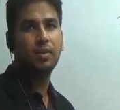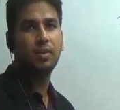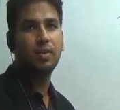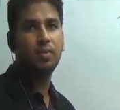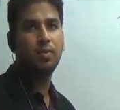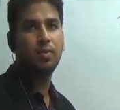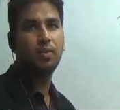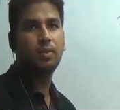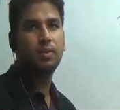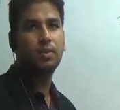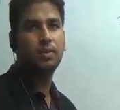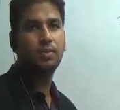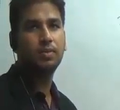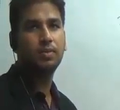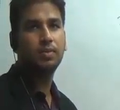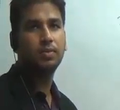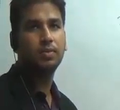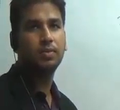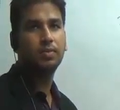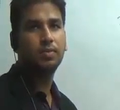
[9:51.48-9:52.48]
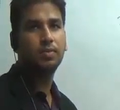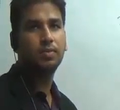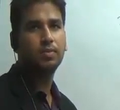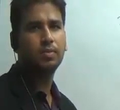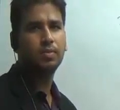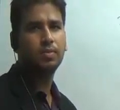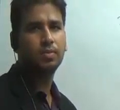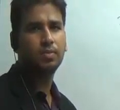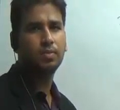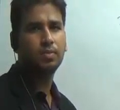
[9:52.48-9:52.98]

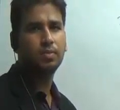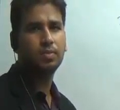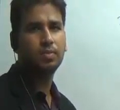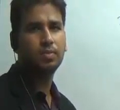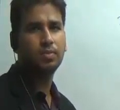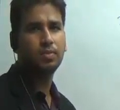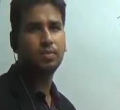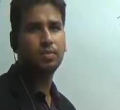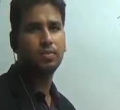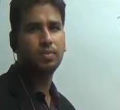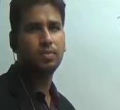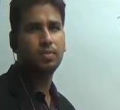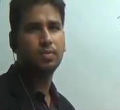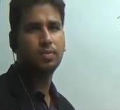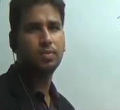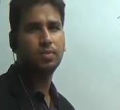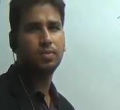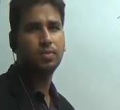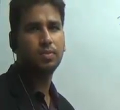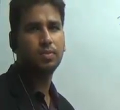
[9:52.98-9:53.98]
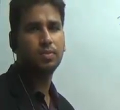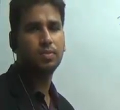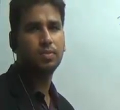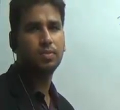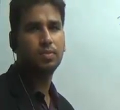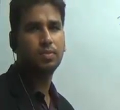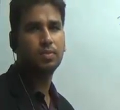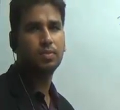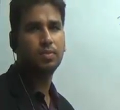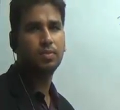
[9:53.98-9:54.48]

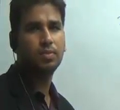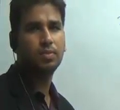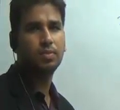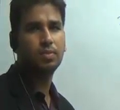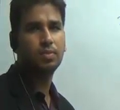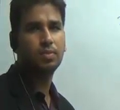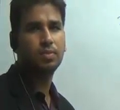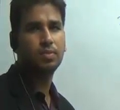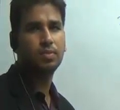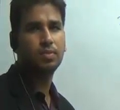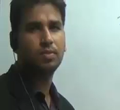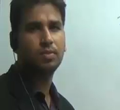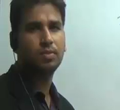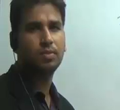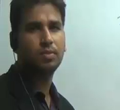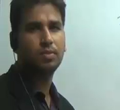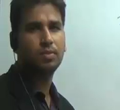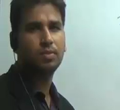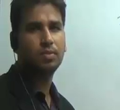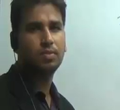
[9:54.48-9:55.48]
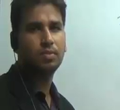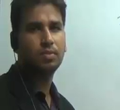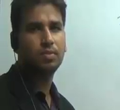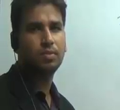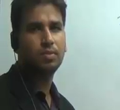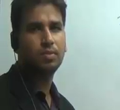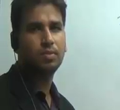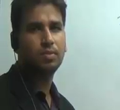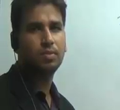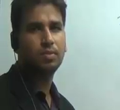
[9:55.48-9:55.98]

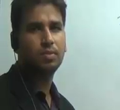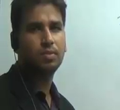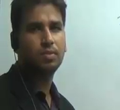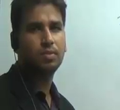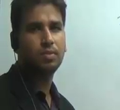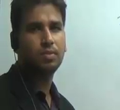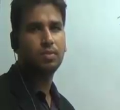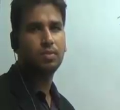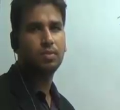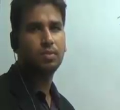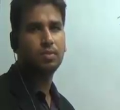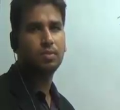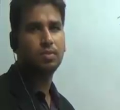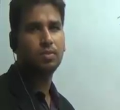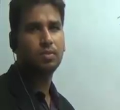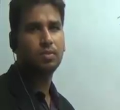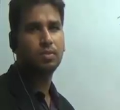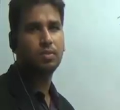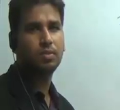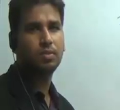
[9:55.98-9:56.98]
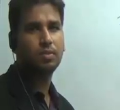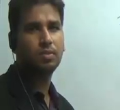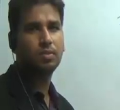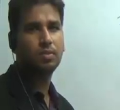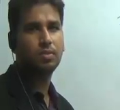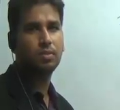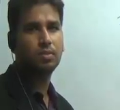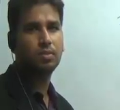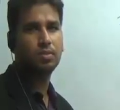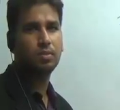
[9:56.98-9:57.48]

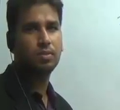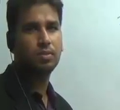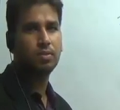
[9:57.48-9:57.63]
Nothing is said.